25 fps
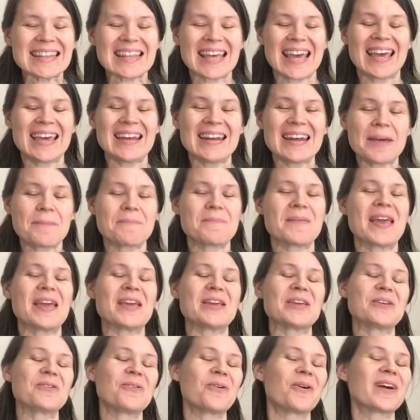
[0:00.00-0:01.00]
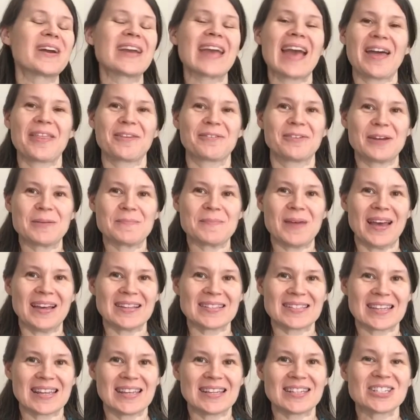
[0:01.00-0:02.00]
then, may your gathering
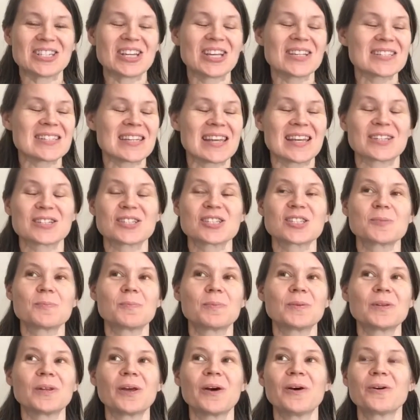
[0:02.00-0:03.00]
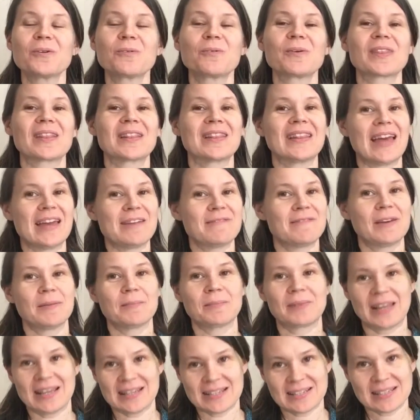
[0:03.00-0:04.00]
basket just explode with life
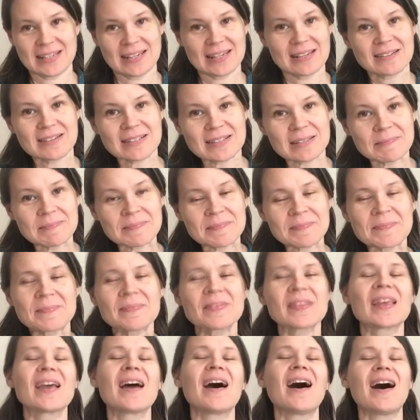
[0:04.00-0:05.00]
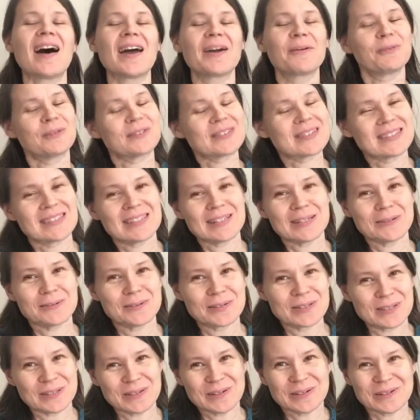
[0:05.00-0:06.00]
and blessings. I will see you
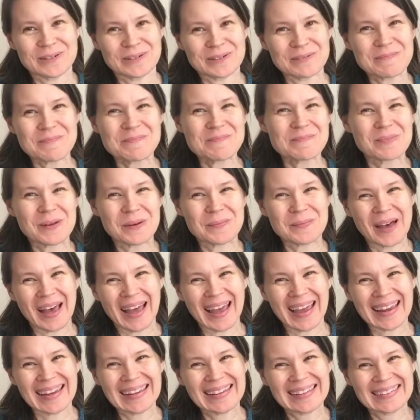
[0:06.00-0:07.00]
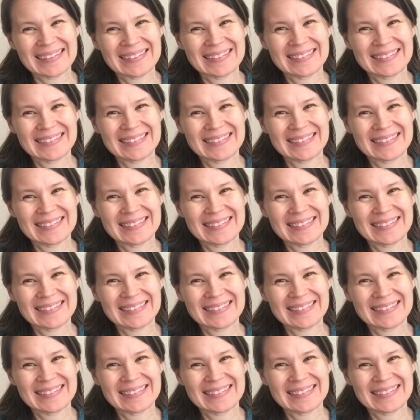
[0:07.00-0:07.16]
soon. Bye-bye.